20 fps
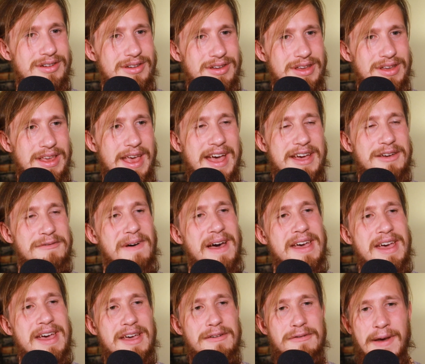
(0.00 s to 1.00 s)
yeah, if I
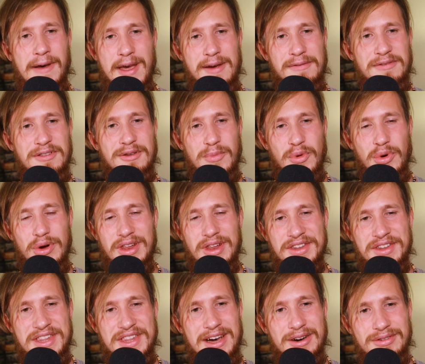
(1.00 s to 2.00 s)
have to boil it
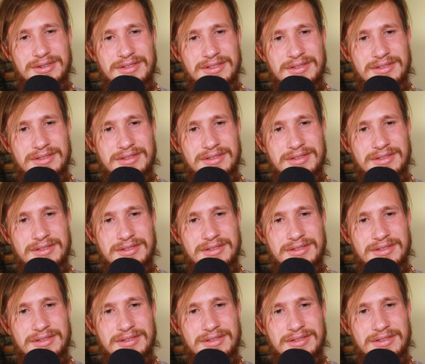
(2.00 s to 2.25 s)
down,